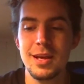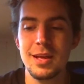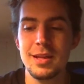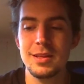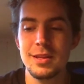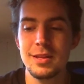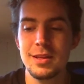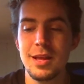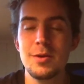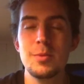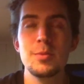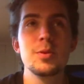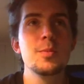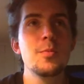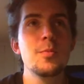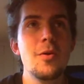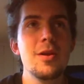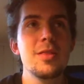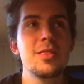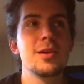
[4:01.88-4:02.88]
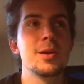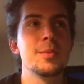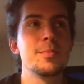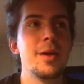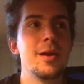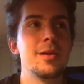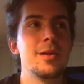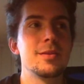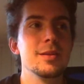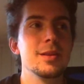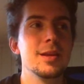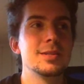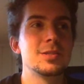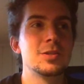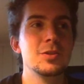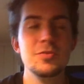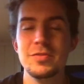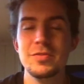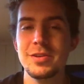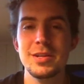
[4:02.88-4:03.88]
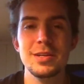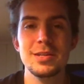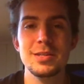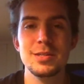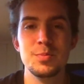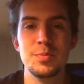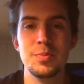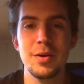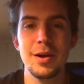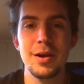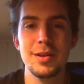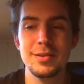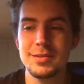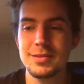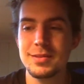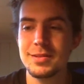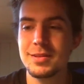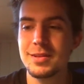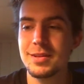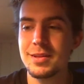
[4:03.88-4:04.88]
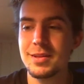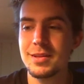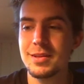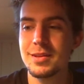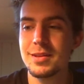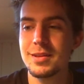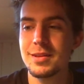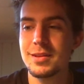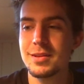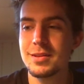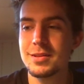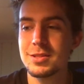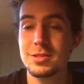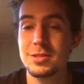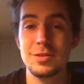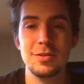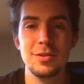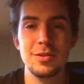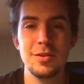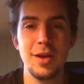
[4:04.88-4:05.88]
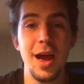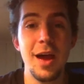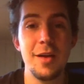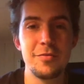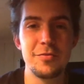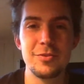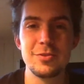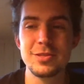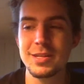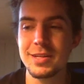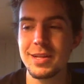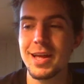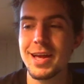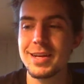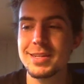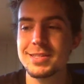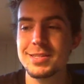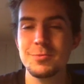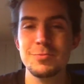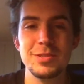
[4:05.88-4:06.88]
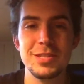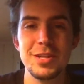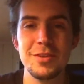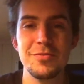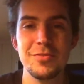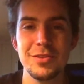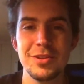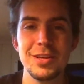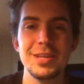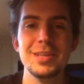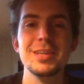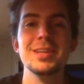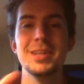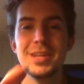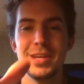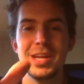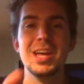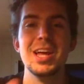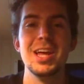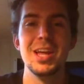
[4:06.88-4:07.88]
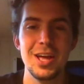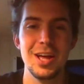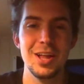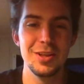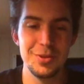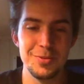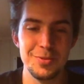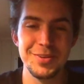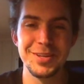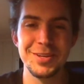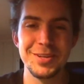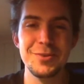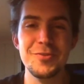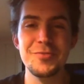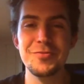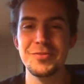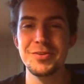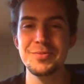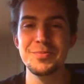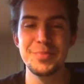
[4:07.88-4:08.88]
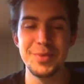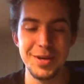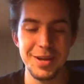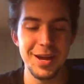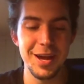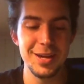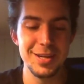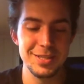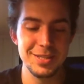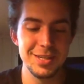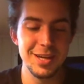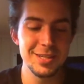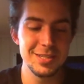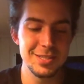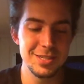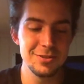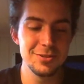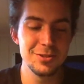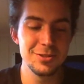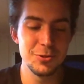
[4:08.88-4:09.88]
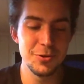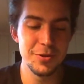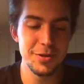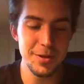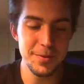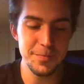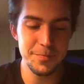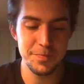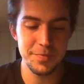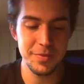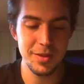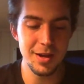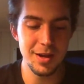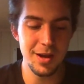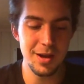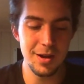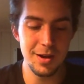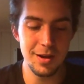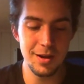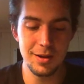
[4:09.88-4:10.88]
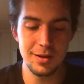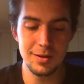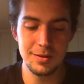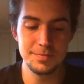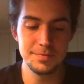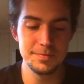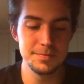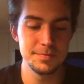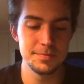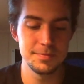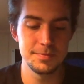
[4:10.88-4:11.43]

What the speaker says: the more I think about it, the less goofy it is, but at first glance, it was definitely a little bit goofy, but I still enjoyed it. The